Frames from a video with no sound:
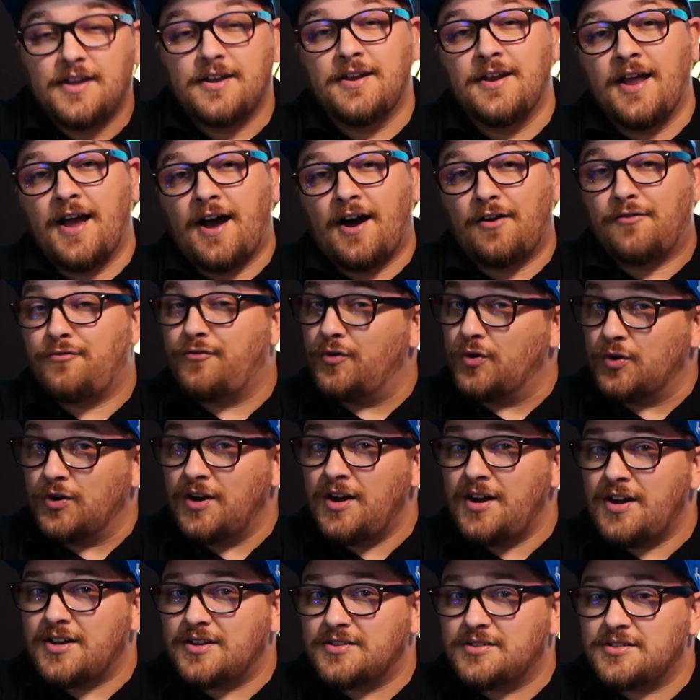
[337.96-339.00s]
Now for
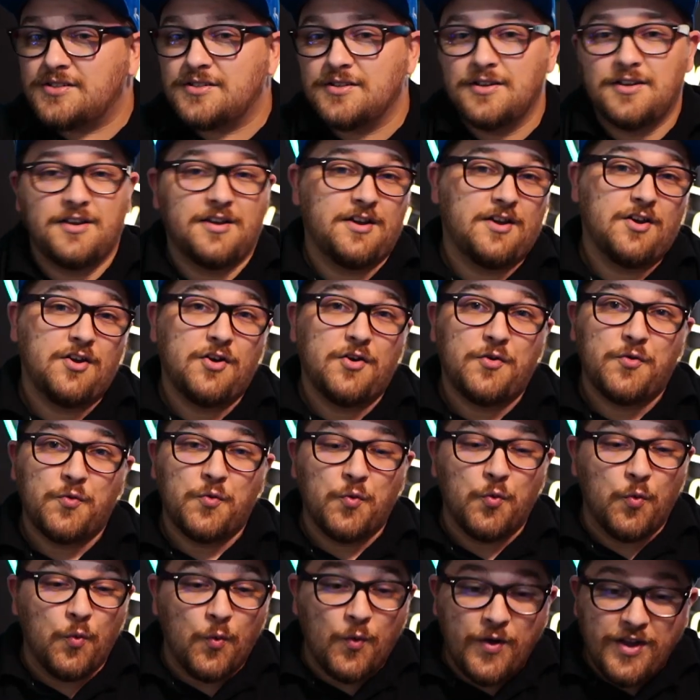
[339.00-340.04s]
us,
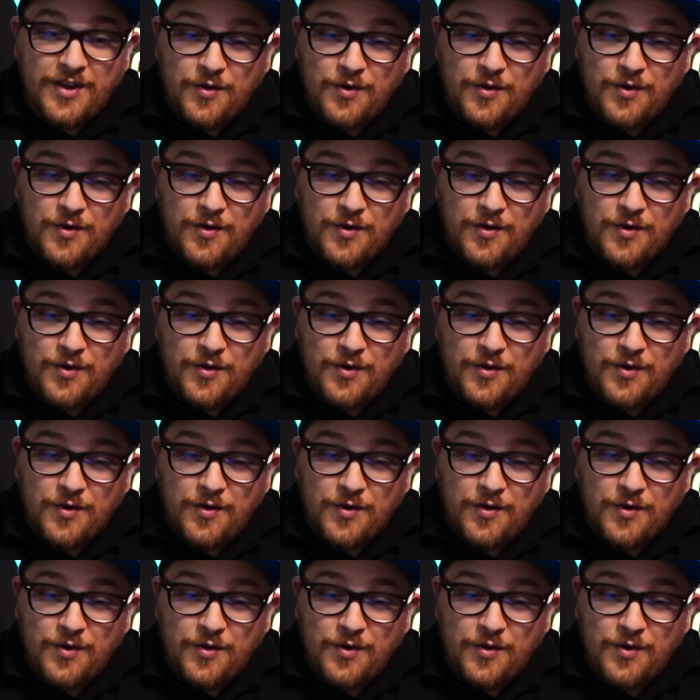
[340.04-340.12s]
we